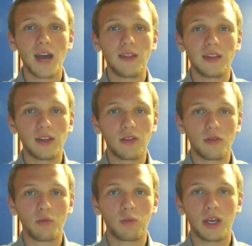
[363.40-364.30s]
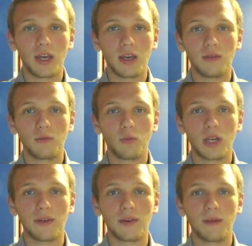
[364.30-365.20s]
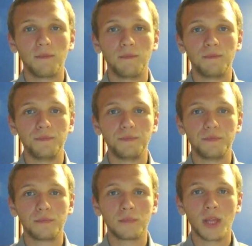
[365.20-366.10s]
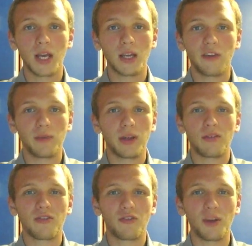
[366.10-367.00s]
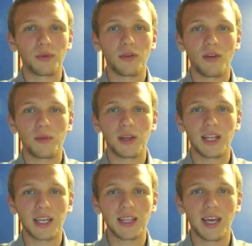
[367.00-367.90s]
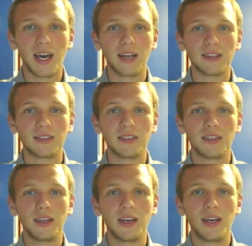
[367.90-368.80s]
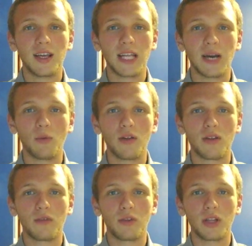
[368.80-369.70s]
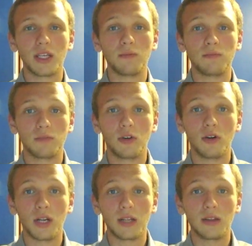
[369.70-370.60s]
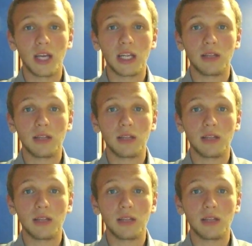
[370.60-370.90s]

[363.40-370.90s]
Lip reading: and then they just were given government script or something like that wasn't really good